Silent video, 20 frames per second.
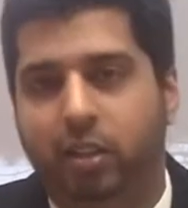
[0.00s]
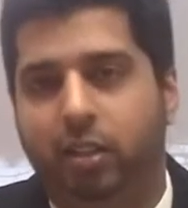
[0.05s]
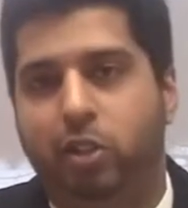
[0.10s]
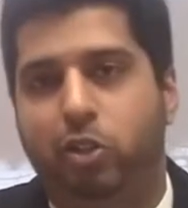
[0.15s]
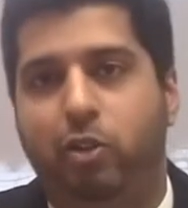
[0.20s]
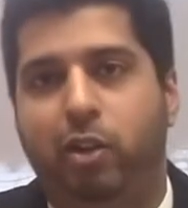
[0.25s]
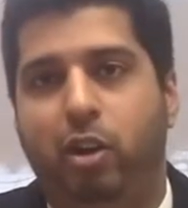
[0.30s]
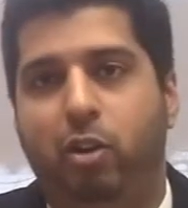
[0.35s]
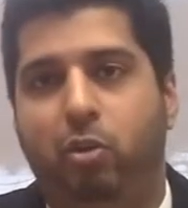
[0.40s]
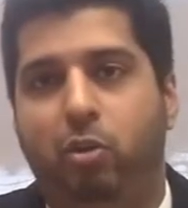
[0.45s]

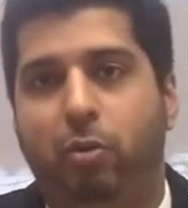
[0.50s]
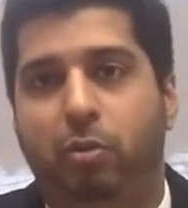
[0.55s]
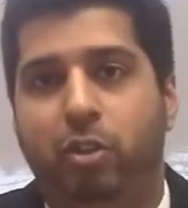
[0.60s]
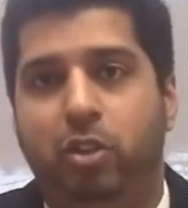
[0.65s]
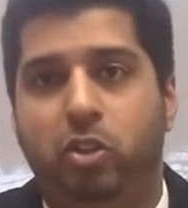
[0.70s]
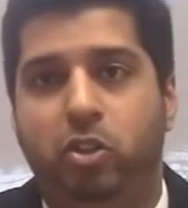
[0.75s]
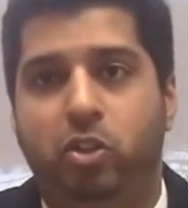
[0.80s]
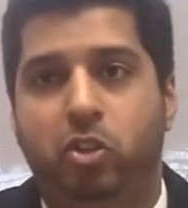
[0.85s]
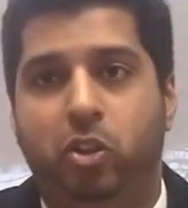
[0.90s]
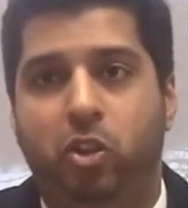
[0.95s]
the trainer will
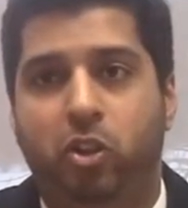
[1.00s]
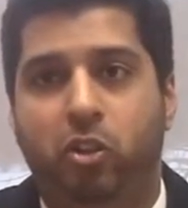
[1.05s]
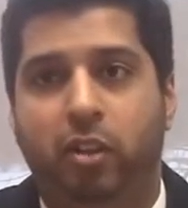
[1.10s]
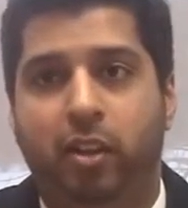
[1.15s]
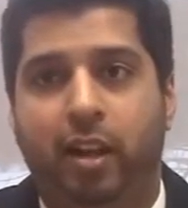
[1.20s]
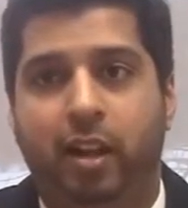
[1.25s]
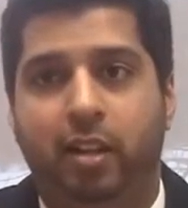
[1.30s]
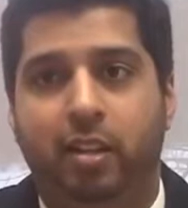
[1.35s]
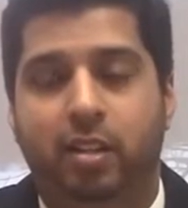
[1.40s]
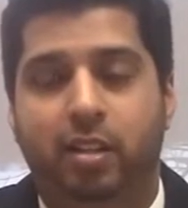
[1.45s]
ensure
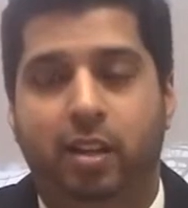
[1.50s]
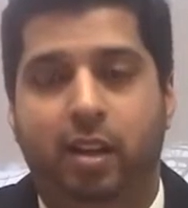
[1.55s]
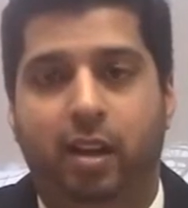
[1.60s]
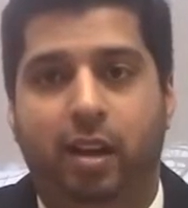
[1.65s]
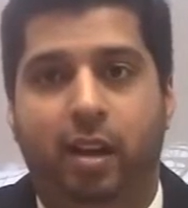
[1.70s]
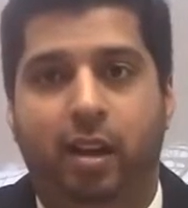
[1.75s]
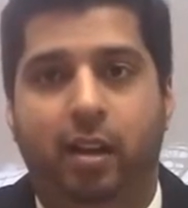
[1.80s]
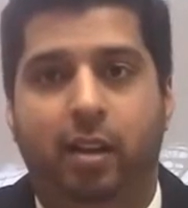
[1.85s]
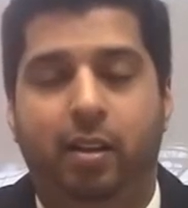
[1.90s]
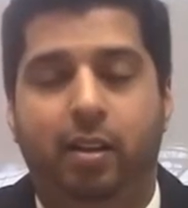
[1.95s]

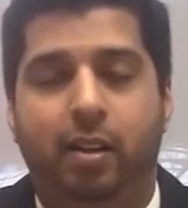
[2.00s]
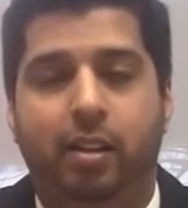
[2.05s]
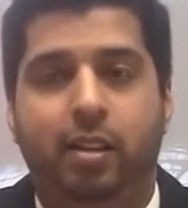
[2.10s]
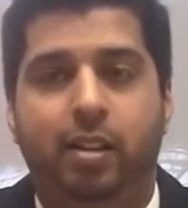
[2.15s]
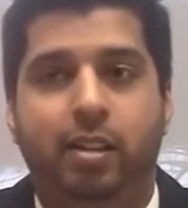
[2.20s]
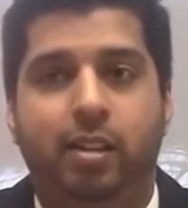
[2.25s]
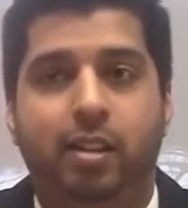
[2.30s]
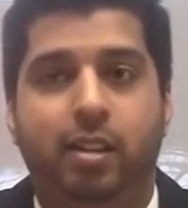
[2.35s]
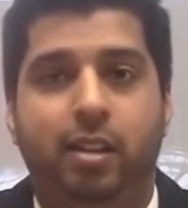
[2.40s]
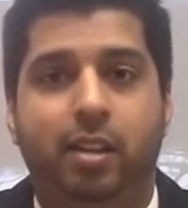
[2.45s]
that
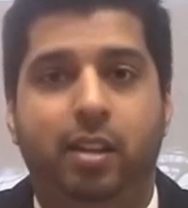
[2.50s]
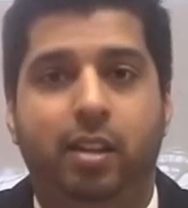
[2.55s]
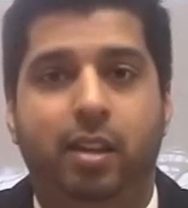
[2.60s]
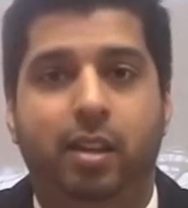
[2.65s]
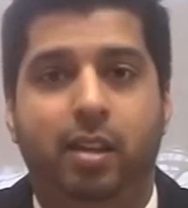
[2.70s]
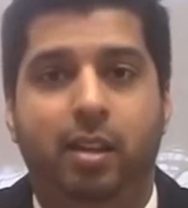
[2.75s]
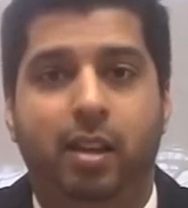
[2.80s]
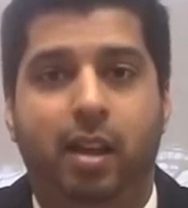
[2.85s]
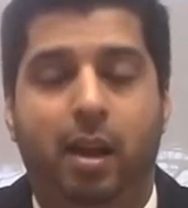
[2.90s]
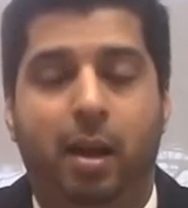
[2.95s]

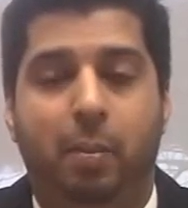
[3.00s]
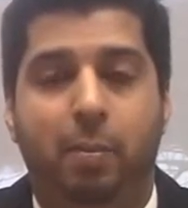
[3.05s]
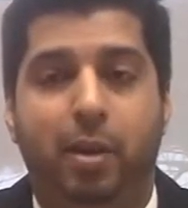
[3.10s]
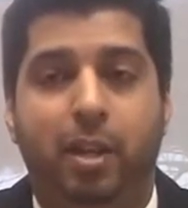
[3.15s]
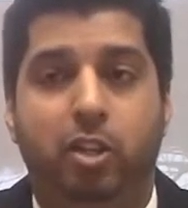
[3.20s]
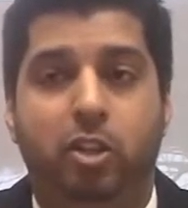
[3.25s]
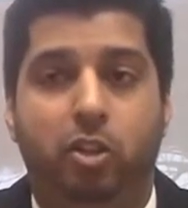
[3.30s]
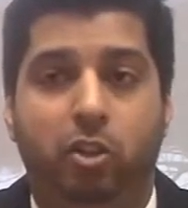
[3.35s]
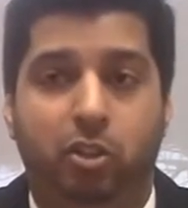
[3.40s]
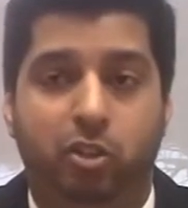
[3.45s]
he
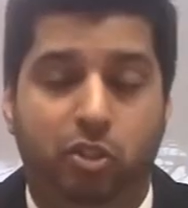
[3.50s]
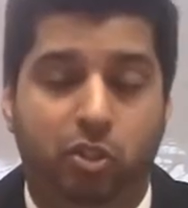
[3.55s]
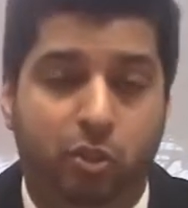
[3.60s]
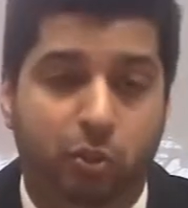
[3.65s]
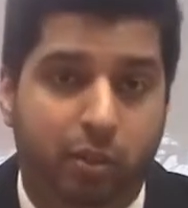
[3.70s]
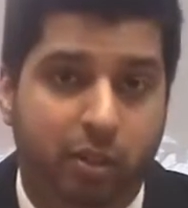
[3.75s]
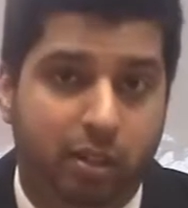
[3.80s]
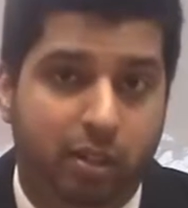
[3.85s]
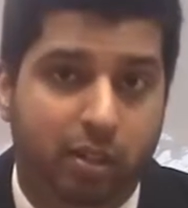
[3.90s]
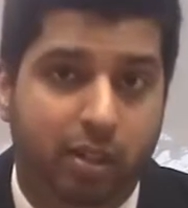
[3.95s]
makes sure the
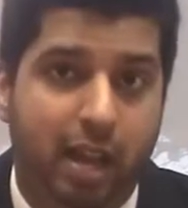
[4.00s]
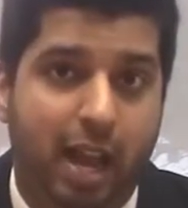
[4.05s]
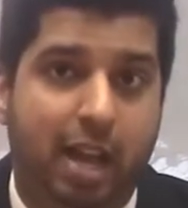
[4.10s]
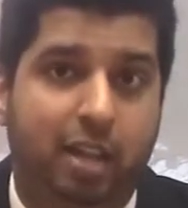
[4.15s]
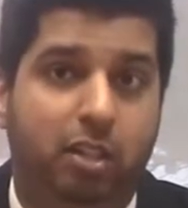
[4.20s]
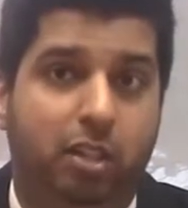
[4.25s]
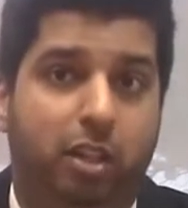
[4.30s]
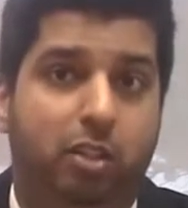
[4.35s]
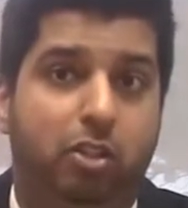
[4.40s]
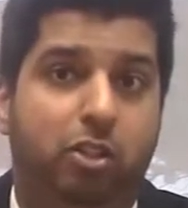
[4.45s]
student
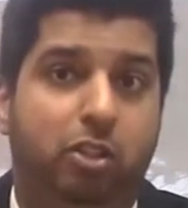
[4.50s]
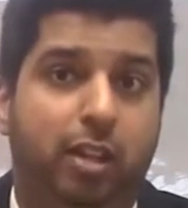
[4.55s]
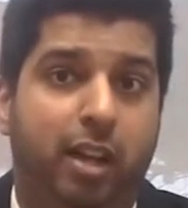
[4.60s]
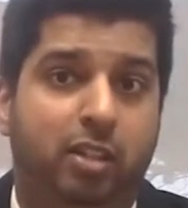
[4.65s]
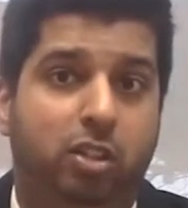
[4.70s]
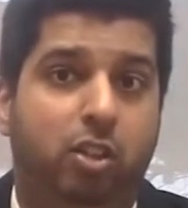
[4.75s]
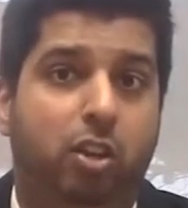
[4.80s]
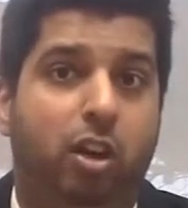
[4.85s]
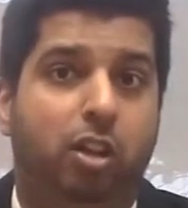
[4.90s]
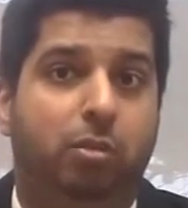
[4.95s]
actually
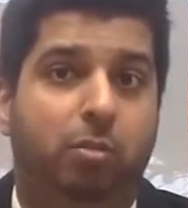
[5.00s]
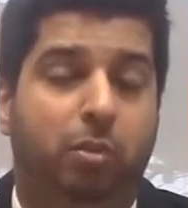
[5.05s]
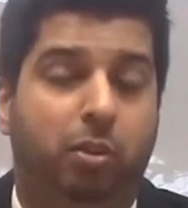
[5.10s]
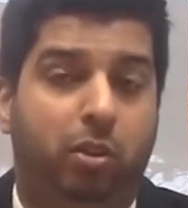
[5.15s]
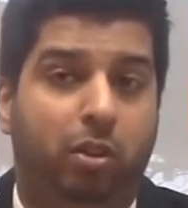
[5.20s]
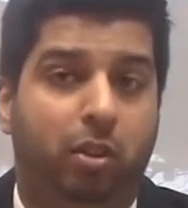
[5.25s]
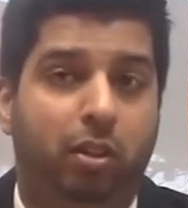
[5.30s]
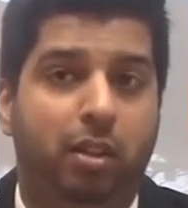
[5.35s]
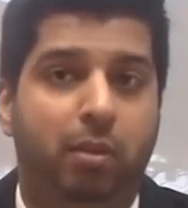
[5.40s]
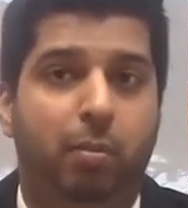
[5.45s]
understands the concept
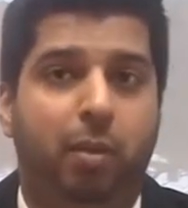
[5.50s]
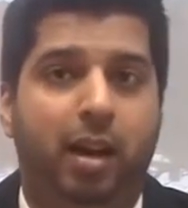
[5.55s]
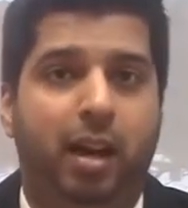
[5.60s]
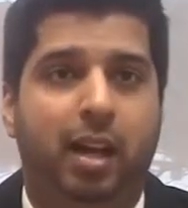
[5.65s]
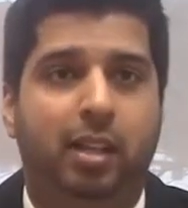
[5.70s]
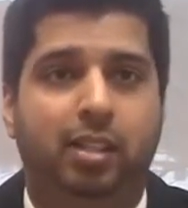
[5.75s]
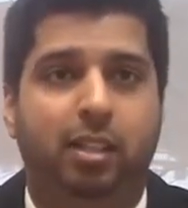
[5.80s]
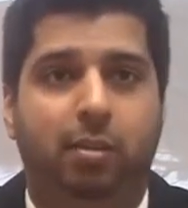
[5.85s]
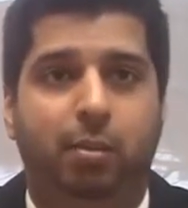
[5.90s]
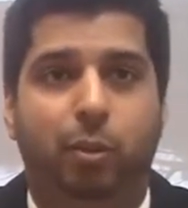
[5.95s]
thoroughly by
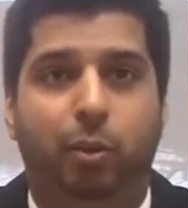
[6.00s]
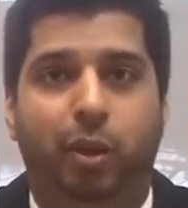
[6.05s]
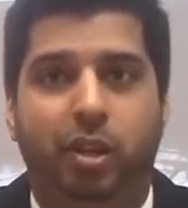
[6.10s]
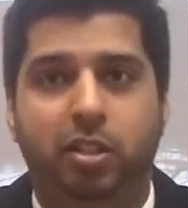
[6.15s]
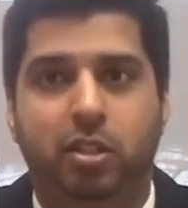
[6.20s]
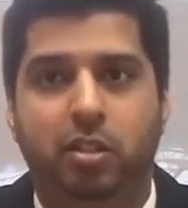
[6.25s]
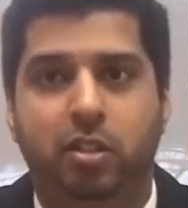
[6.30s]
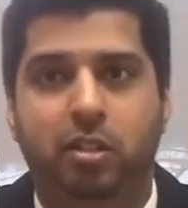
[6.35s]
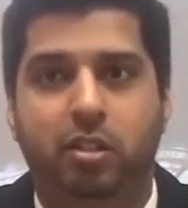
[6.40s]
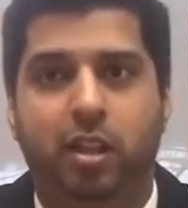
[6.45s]
asking them
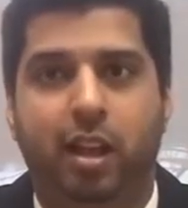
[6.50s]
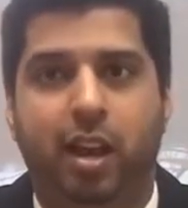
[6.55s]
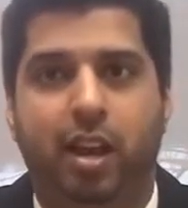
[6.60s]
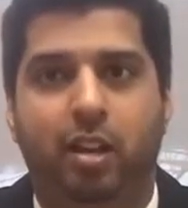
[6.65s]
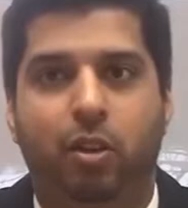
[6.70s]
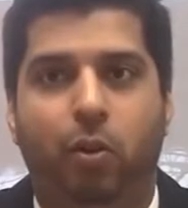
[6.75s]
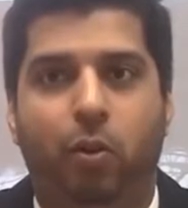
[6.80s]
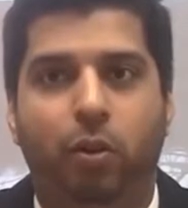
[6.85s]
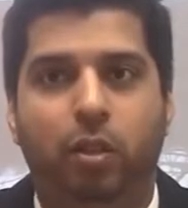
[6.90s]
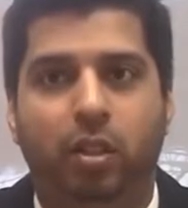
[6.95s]
questions,
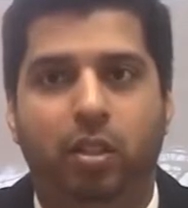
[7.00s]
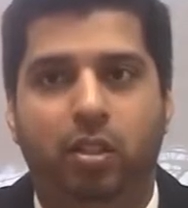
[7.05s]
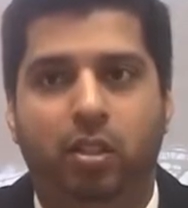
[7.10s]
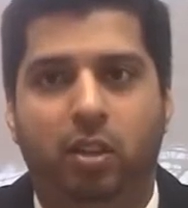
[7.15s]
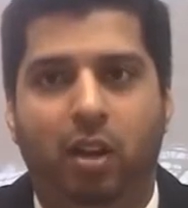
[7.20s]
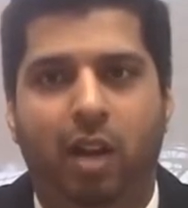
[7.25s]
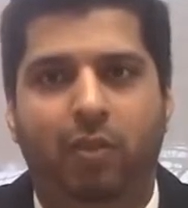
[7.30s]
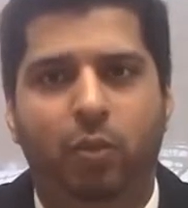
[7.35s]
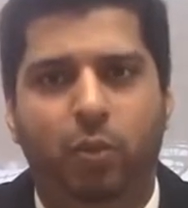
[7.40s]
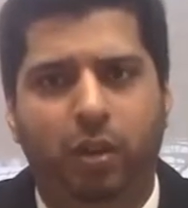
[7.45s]
and only
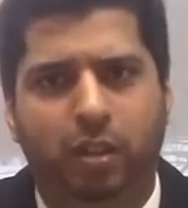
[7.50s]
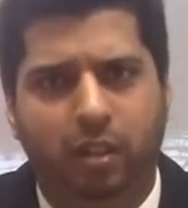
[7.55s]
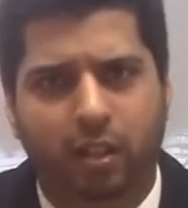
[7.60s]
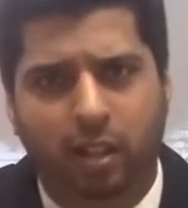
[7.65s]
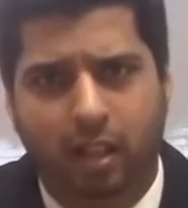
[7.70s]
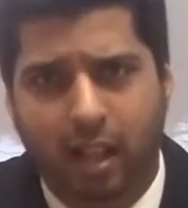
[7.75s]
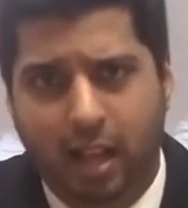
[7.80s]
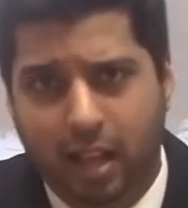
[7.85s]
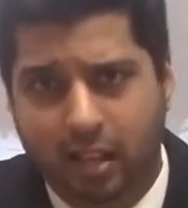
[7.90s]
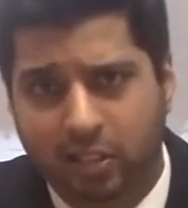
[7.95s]
until everyone in
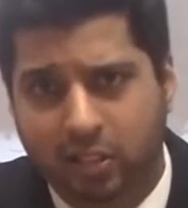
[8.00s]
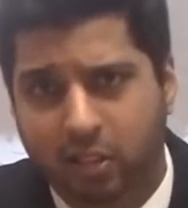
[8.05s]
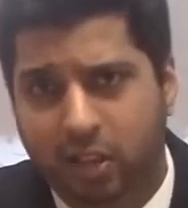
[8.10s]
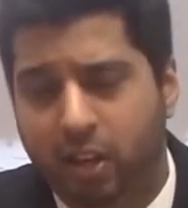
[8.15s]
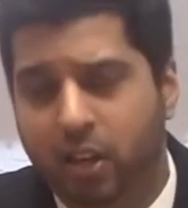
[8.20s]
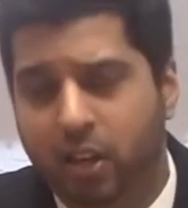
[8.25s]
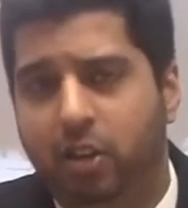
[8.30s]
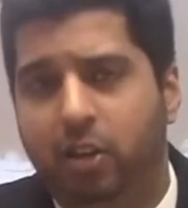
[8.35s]
the class